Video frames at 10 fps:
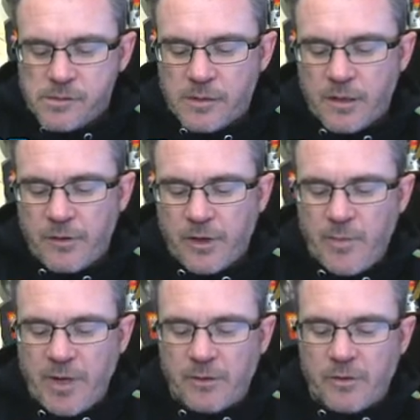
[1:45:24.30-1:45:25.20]
Another
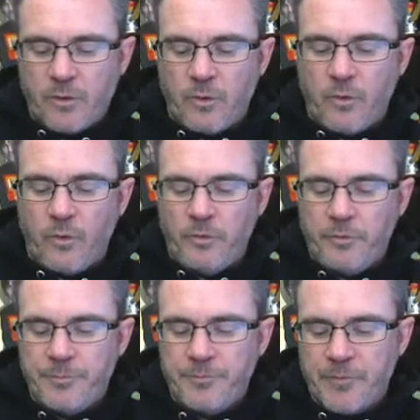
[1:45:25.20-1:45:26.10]
Commander Cold.
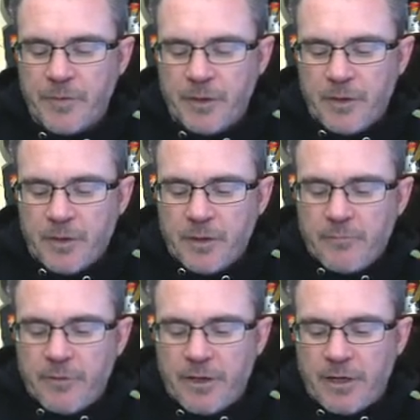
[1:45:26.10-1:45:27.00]

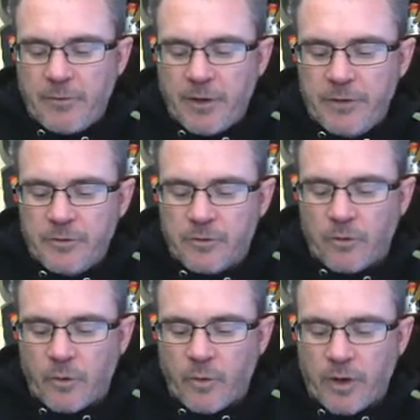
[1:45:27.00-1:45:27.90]
But I wanted to use
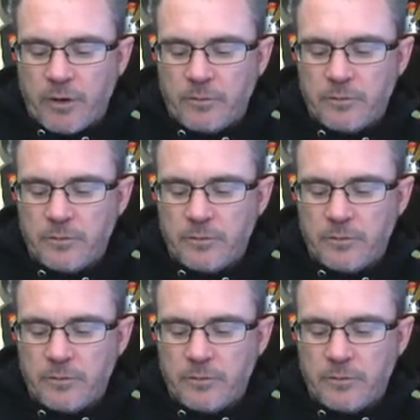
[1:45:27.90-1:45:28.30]
Gorwell.